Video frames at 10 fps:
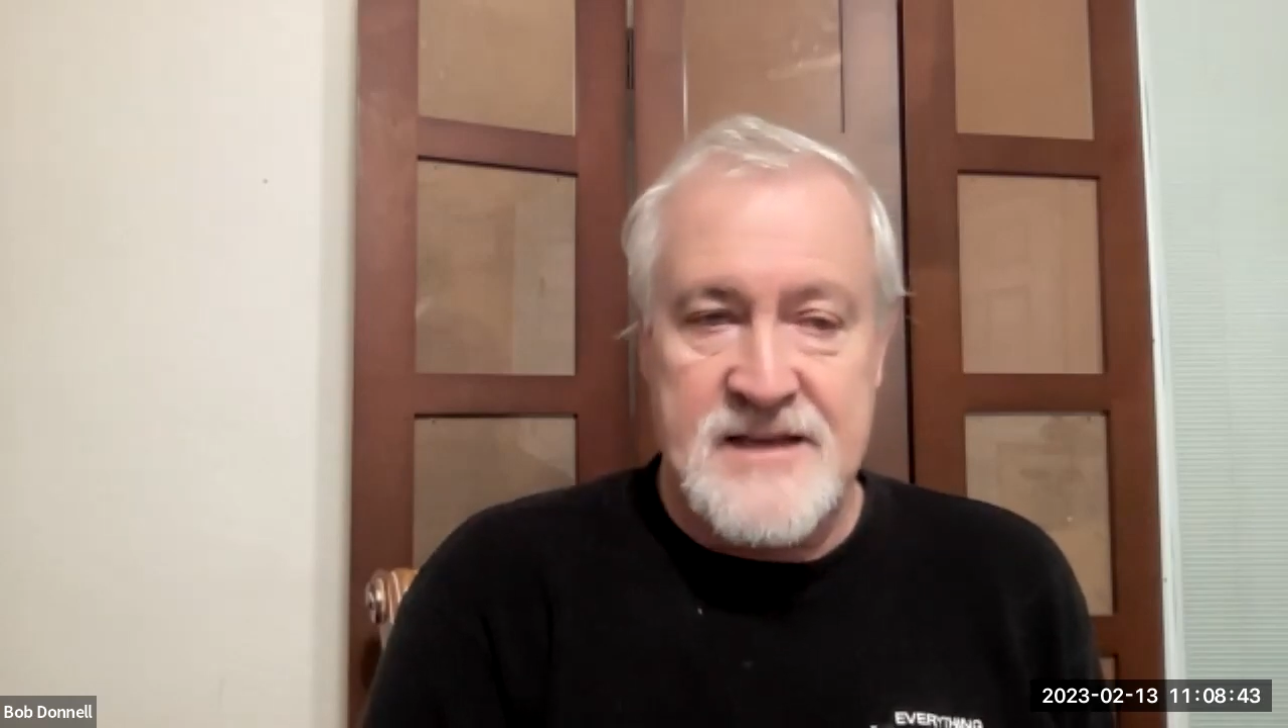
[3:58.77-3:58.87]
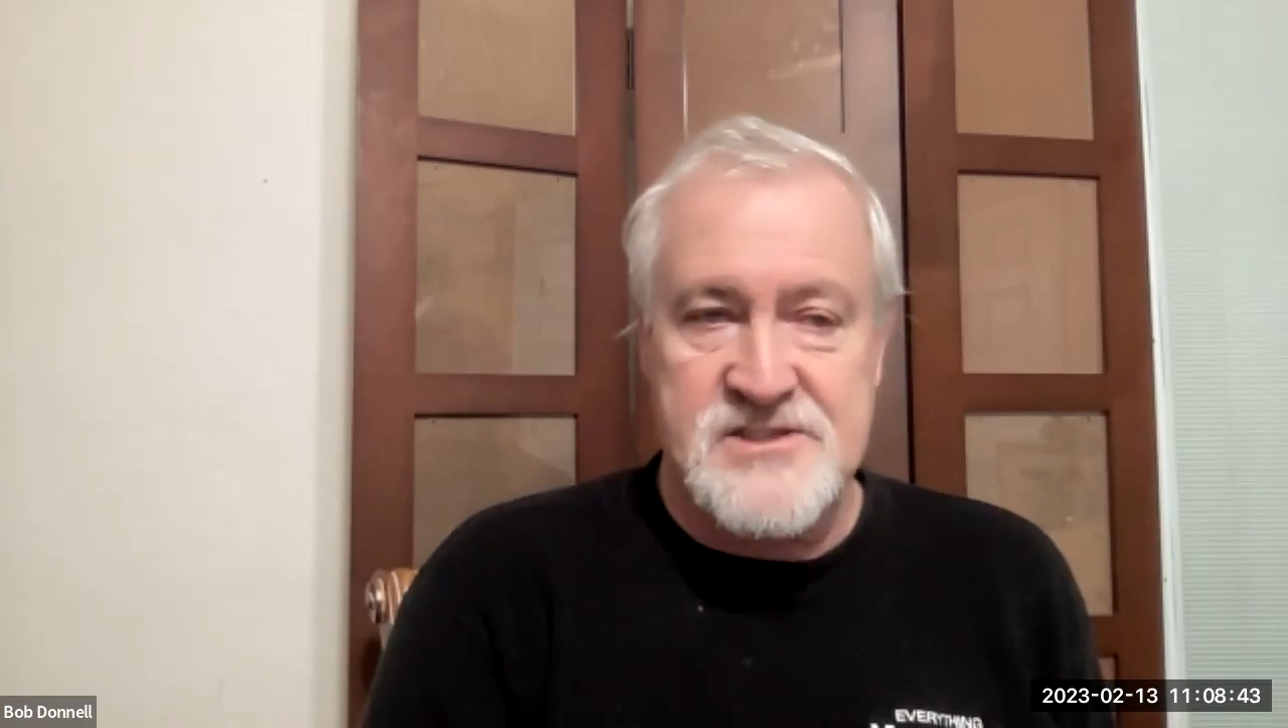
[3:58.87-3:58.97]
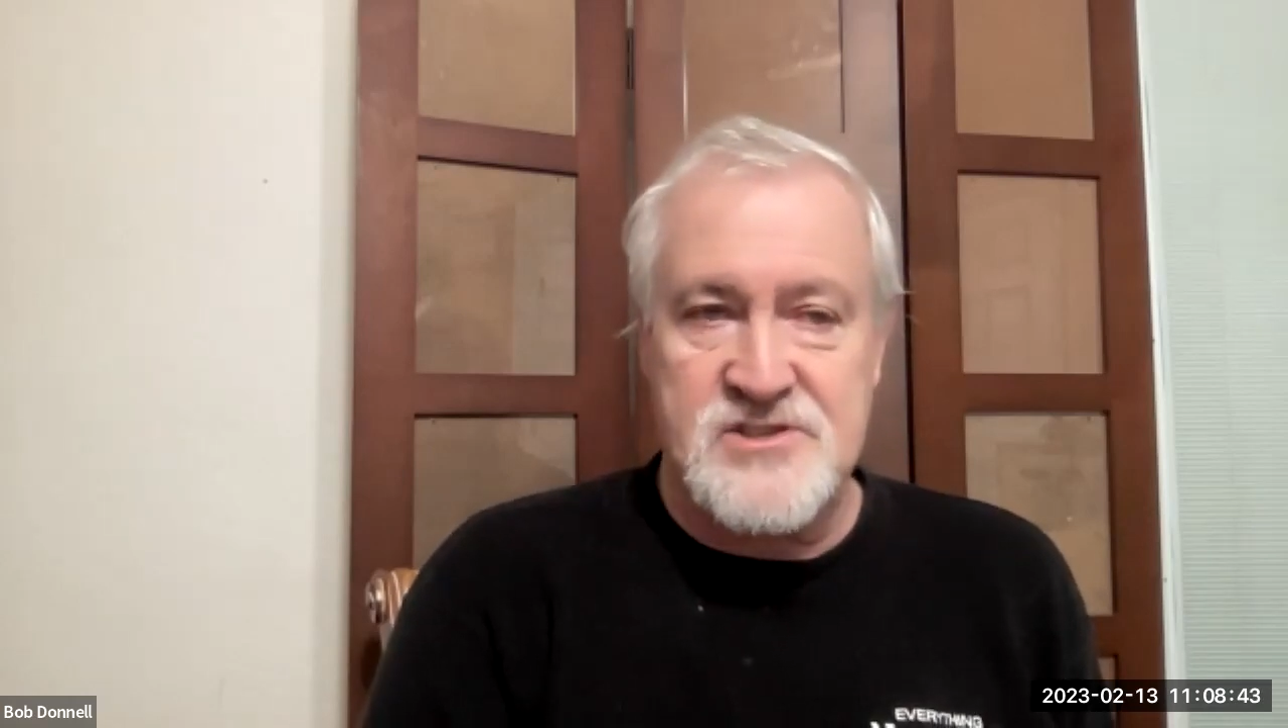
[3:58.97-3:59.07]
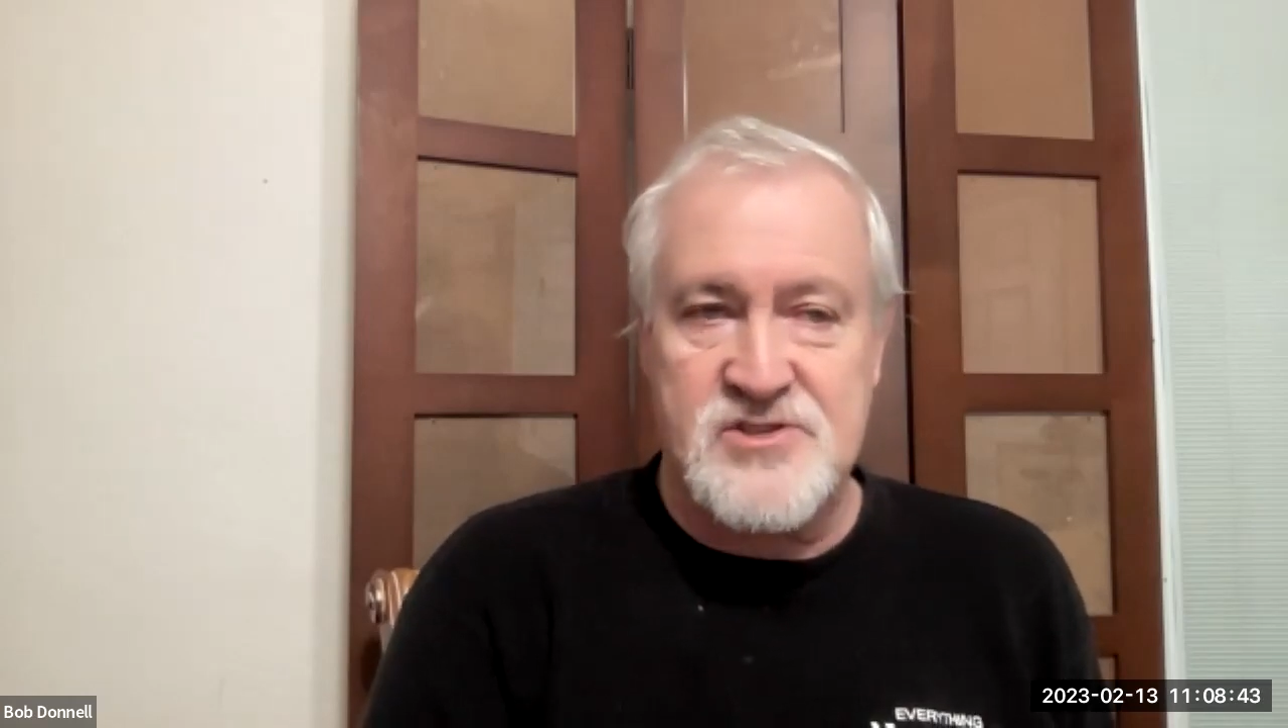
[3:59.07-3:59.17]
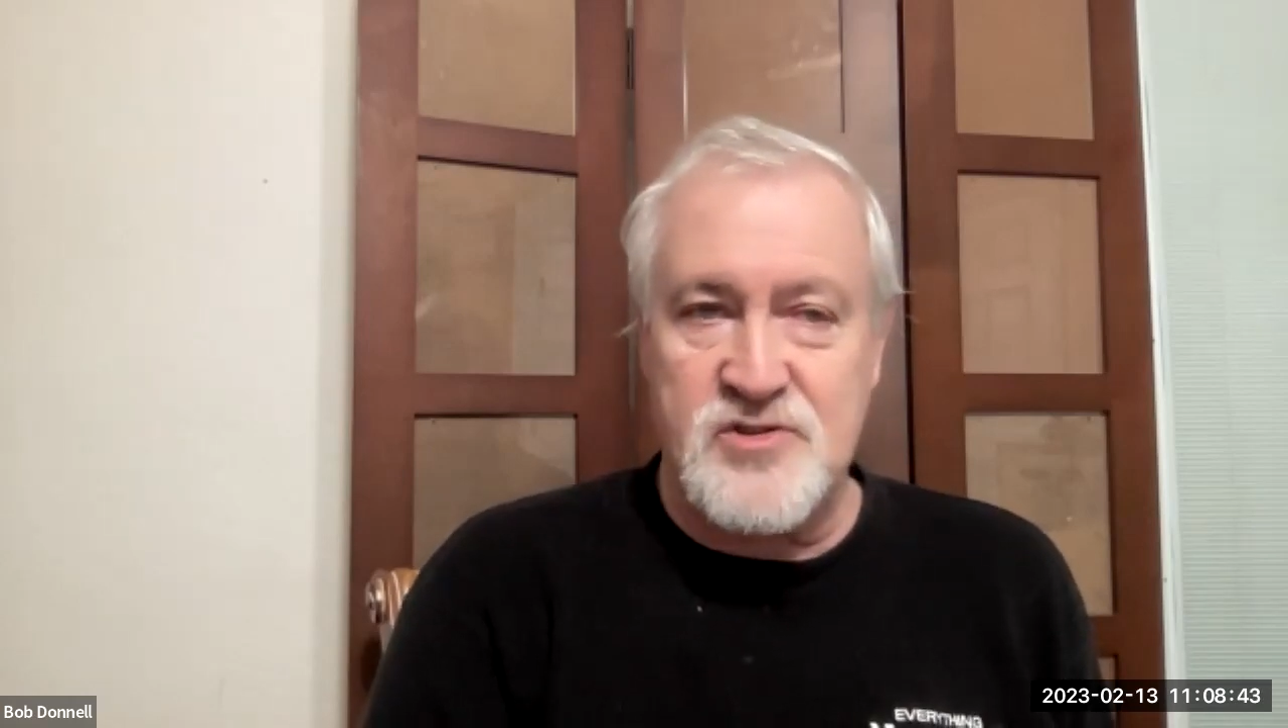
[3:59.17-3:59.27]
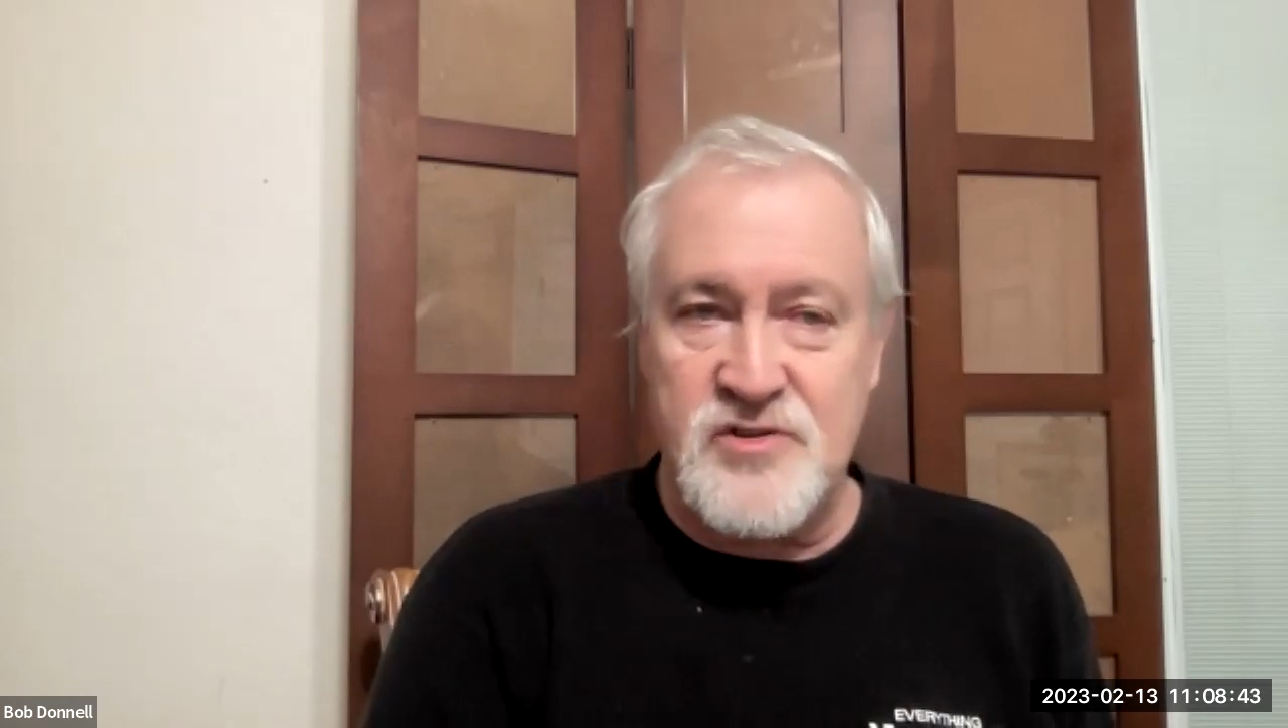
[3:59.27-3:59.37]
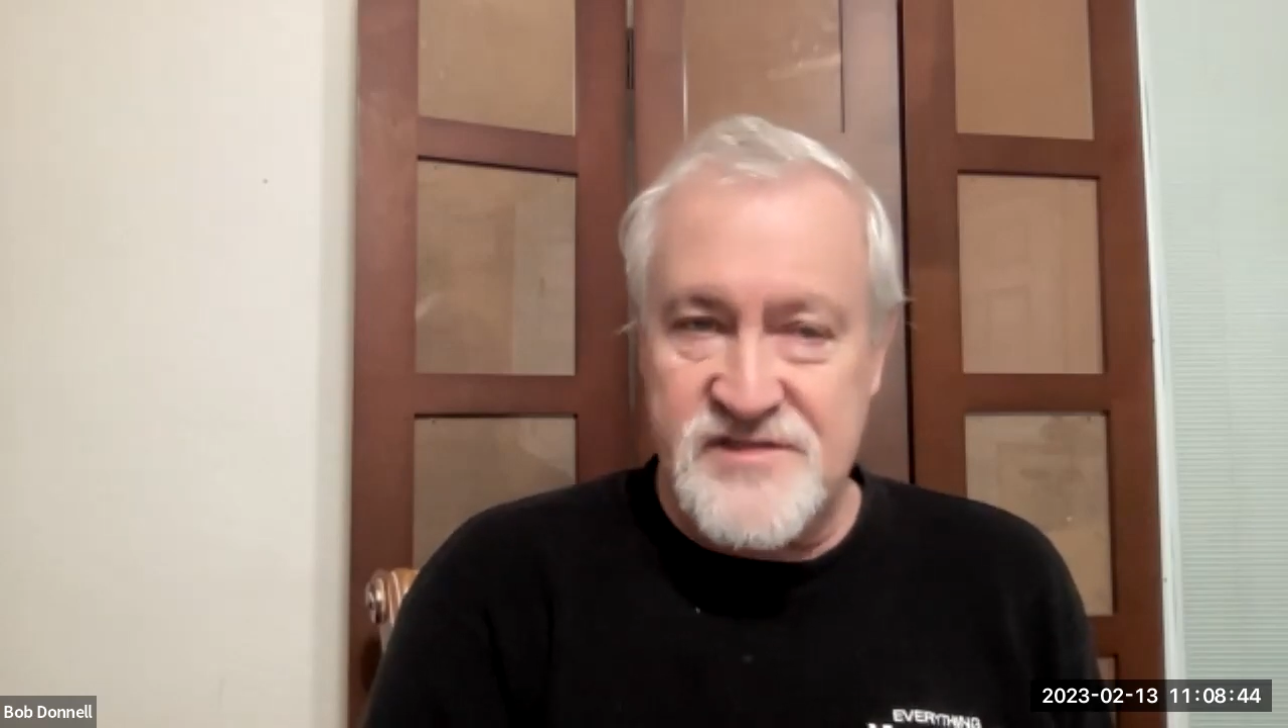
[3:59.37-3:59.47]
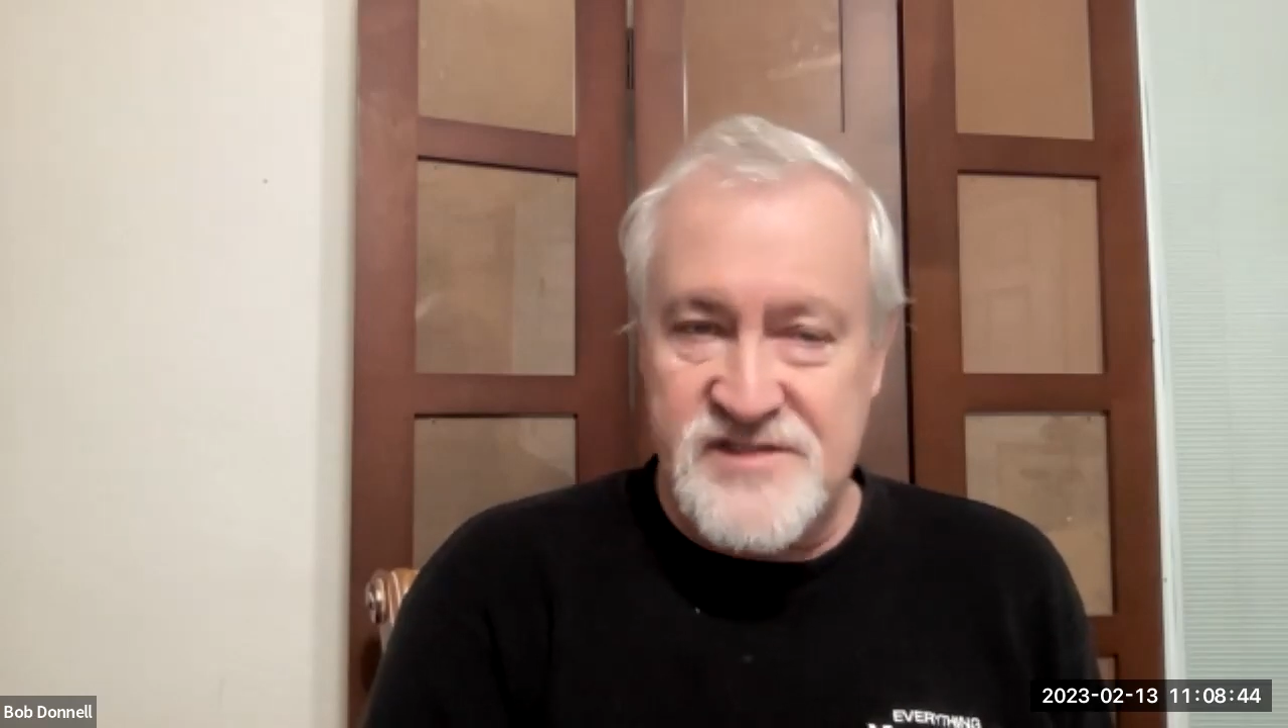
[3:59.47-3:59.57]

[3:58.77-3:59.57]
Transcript: I said, So you